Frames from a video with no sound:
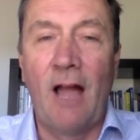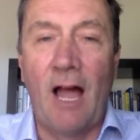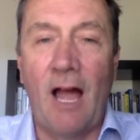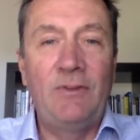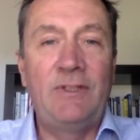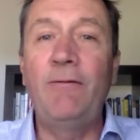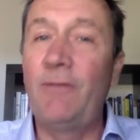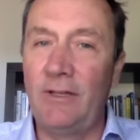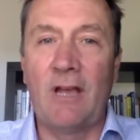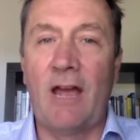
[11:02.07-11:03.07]
I'm
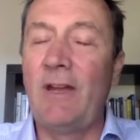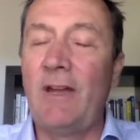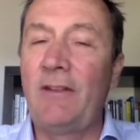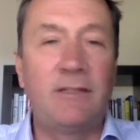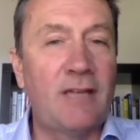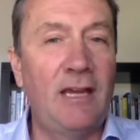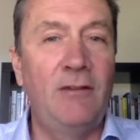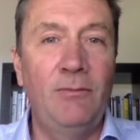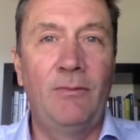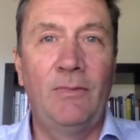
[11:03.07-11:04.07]
different. I've had the
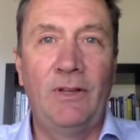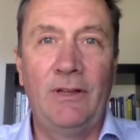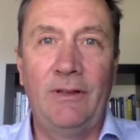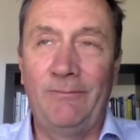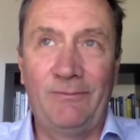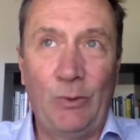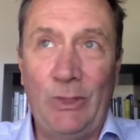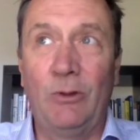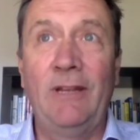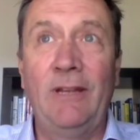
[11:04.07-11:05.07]
same, we
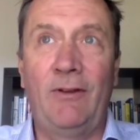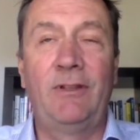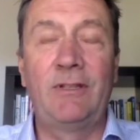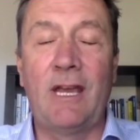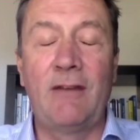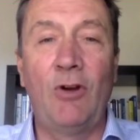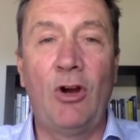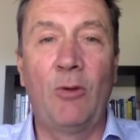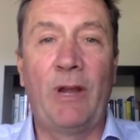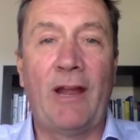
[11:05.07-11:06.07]
all live on the same
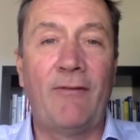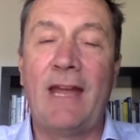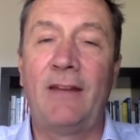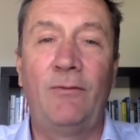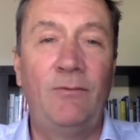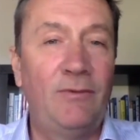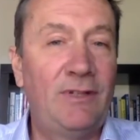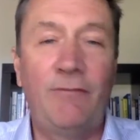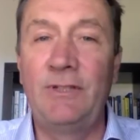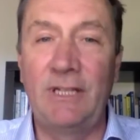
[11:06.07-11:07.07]
rock, but I've had
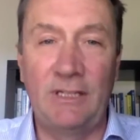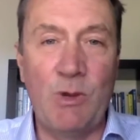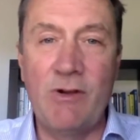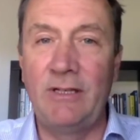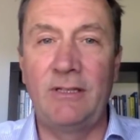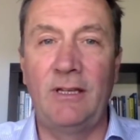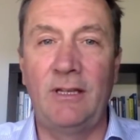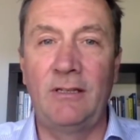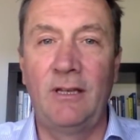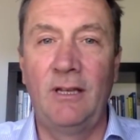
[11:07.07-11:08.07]
different
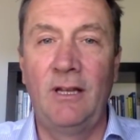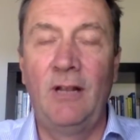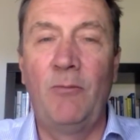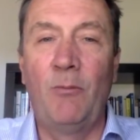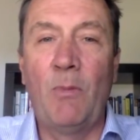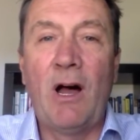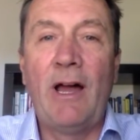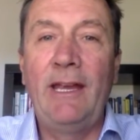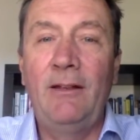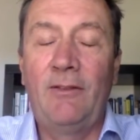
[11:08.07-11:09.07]
experiences.
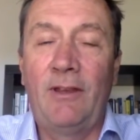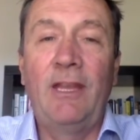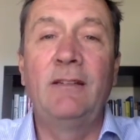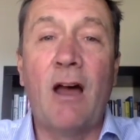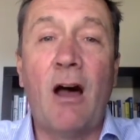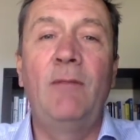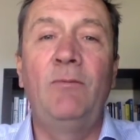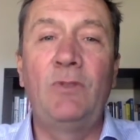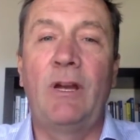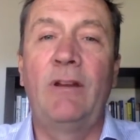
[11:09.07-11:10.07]
The things that
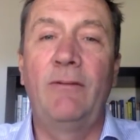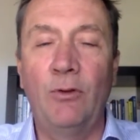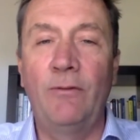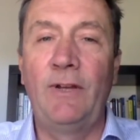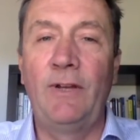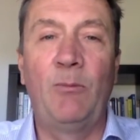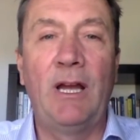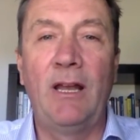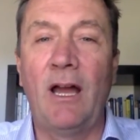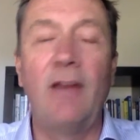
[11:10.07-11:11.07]
I'm trying to fulfill in my
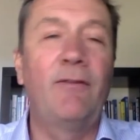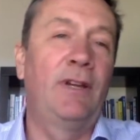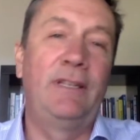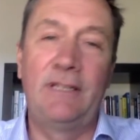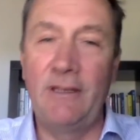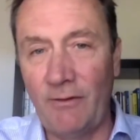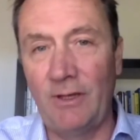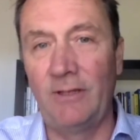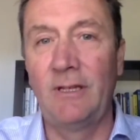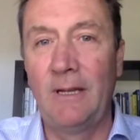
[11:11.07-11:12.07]
life are
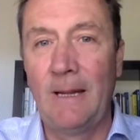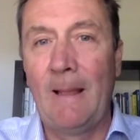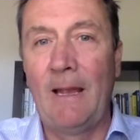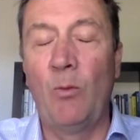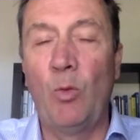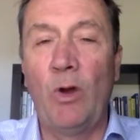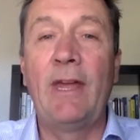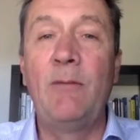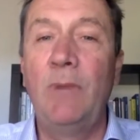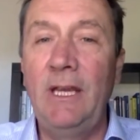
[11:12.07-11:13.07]
different, and what
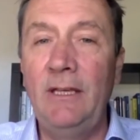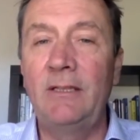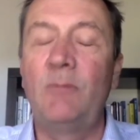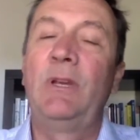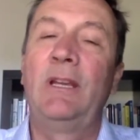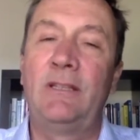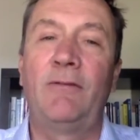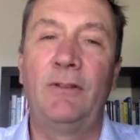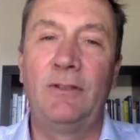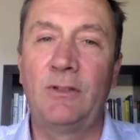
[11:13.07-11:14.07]
they mean to me are
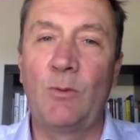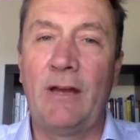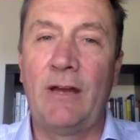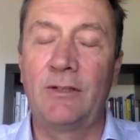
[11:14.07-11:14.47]
different as well.